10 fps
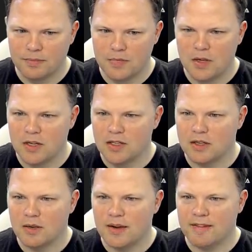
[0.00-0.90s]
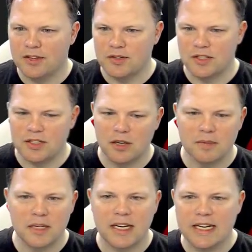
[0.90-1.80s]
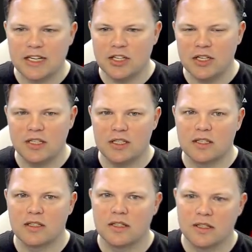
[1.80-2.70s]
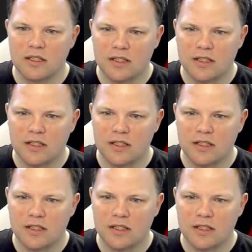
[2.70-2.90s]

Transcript: So all we have to do is the terms and conditions to have